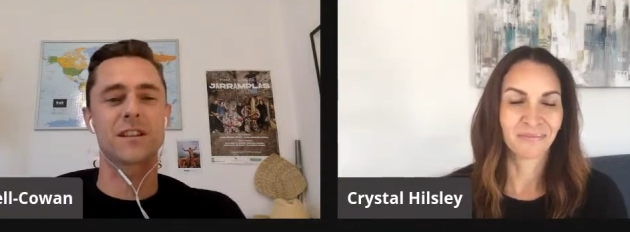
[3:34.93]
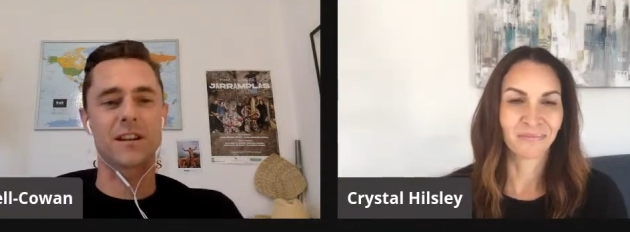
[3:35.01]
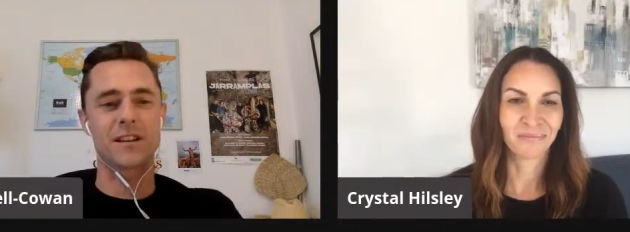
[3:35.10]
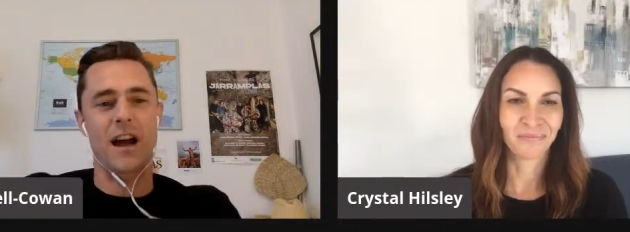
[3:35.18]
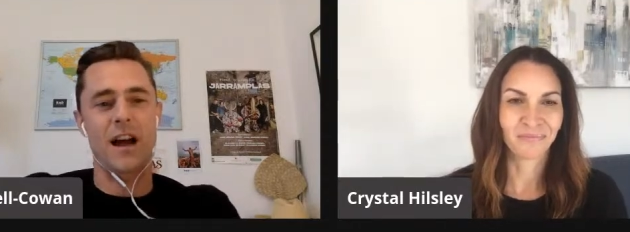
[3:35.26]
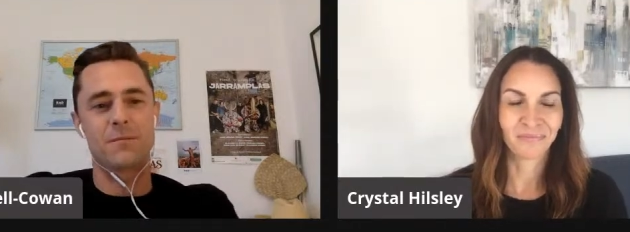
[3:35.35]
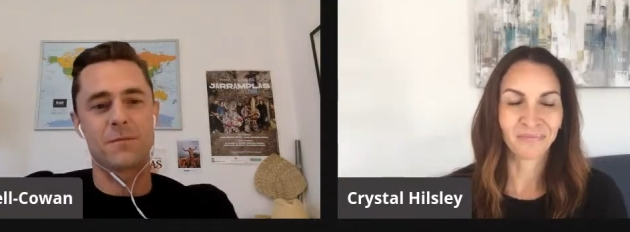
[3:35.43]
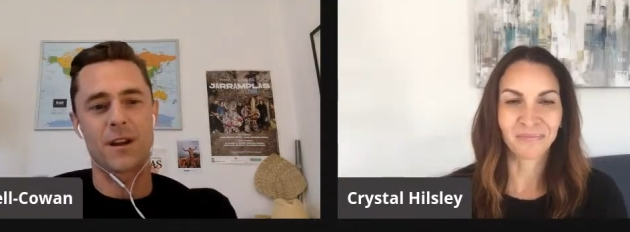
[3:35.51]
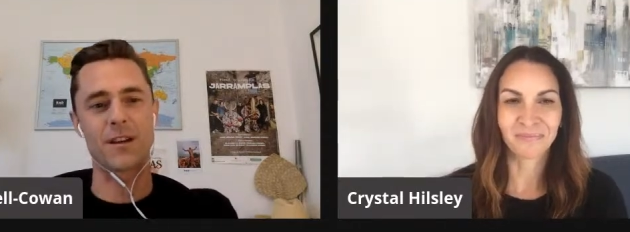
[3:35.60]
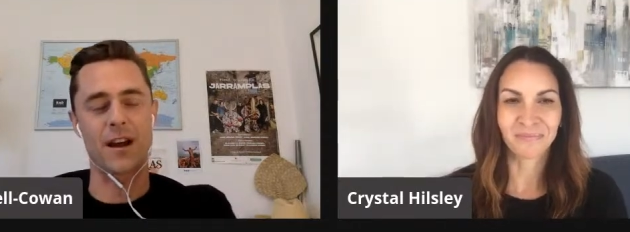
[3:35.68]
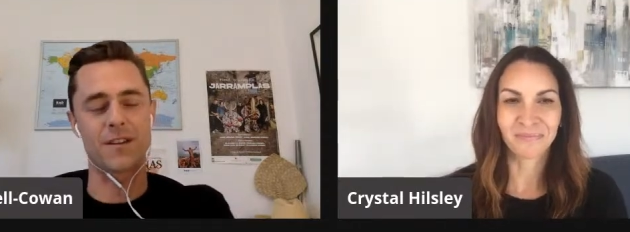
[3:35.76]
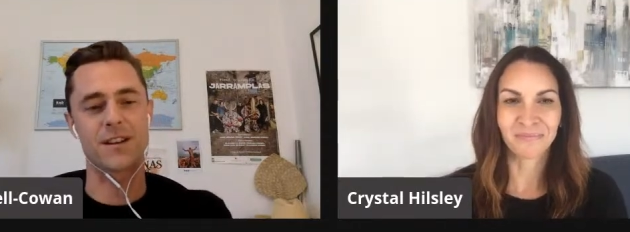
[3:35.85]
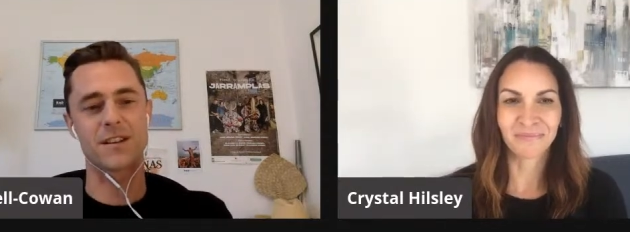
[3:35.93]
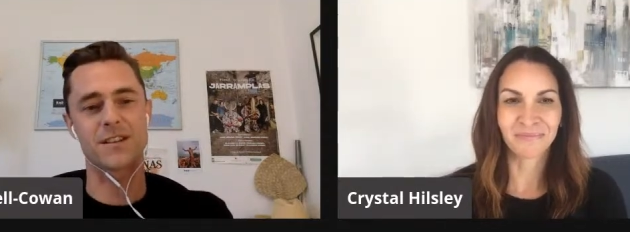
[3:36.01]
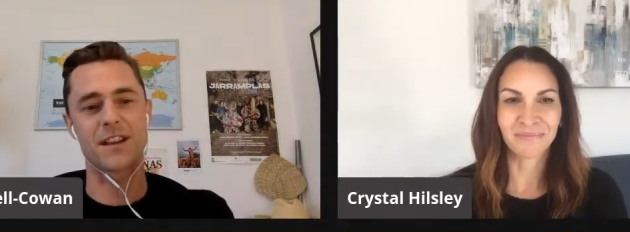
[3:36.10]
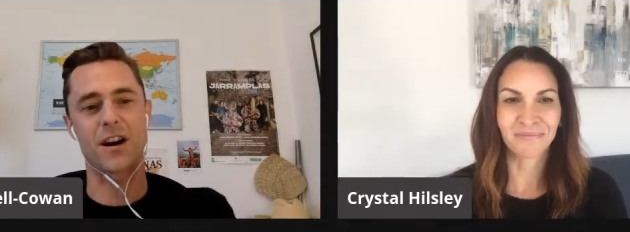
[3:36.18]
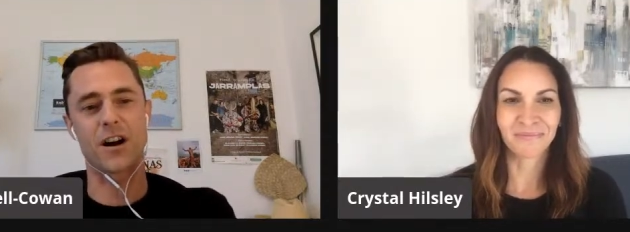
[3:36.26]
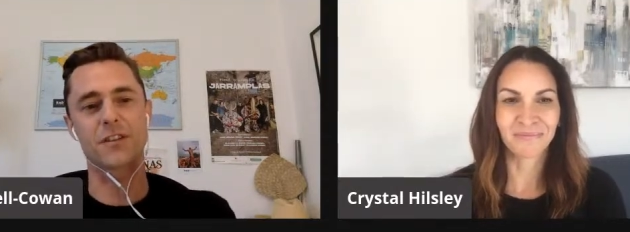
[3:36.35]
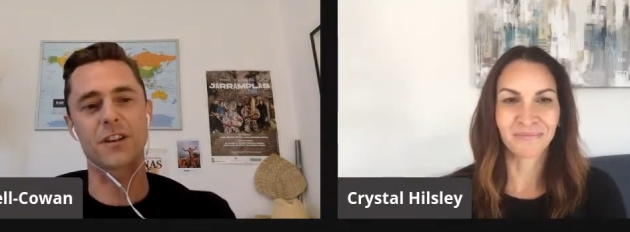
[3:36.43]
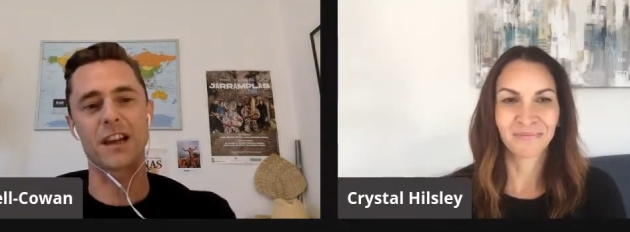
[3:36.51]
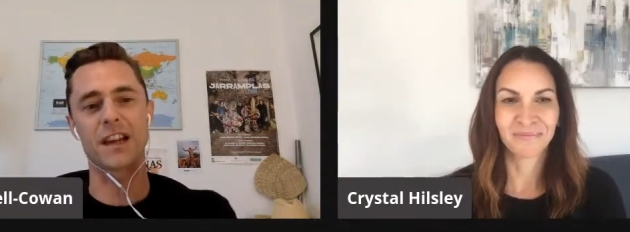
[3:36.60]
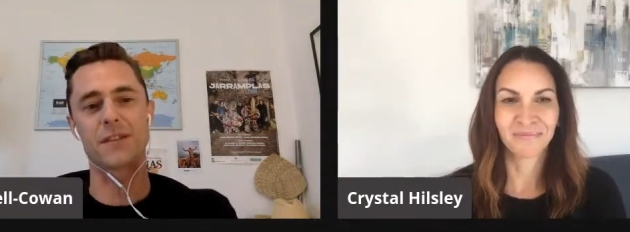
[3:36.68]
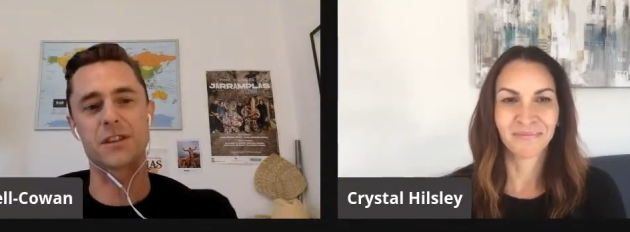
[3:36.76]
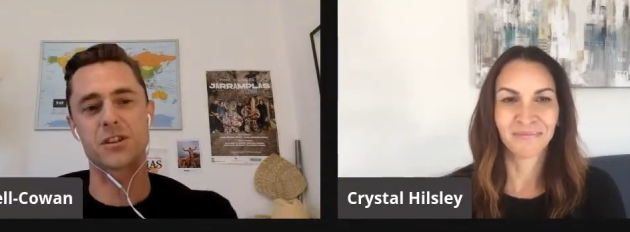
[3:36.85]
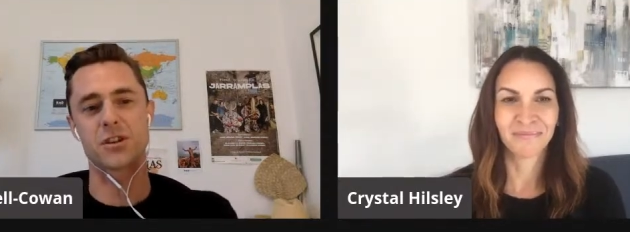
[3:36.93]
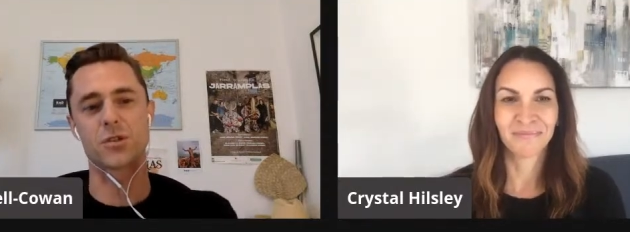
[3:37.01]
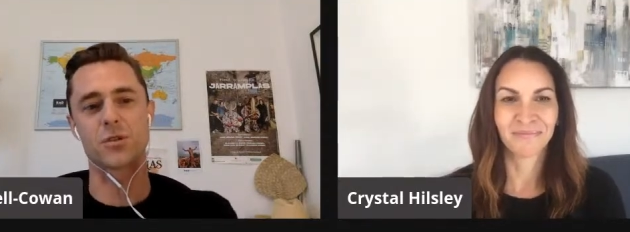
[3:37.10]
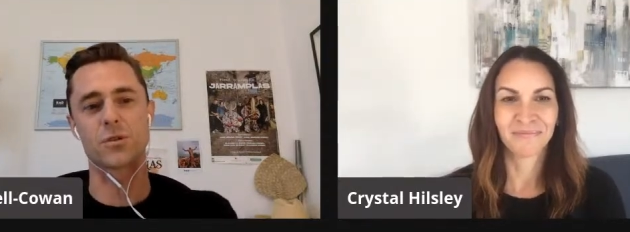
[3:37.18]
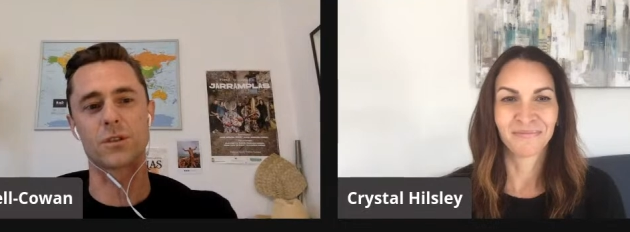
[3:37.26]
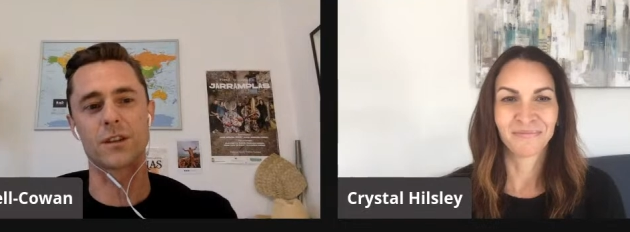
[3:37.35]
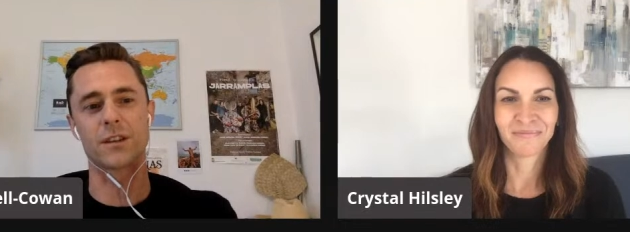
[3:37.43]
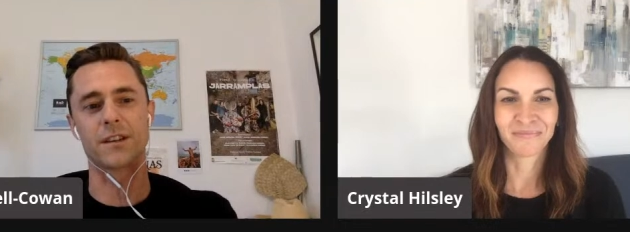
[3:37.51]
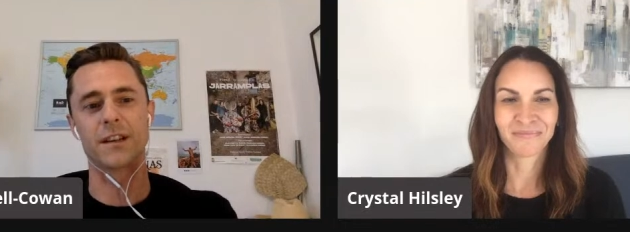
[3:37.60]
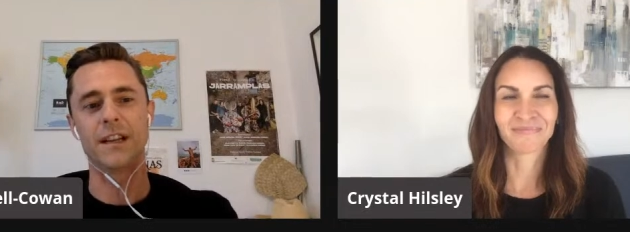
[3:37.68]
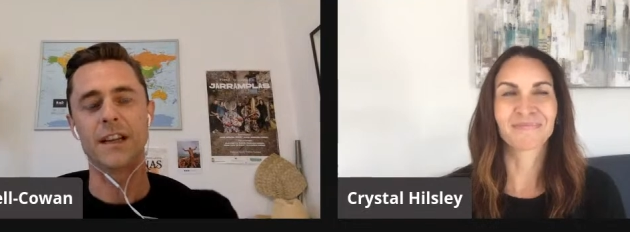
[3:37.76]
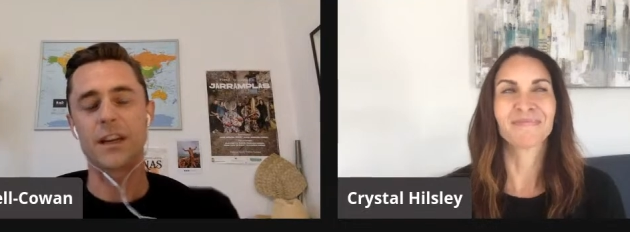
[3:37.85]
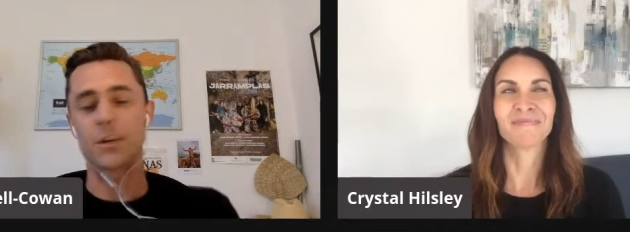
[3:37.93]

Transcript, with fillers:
Speaker 1: So um, uh, uh so after like leaving school and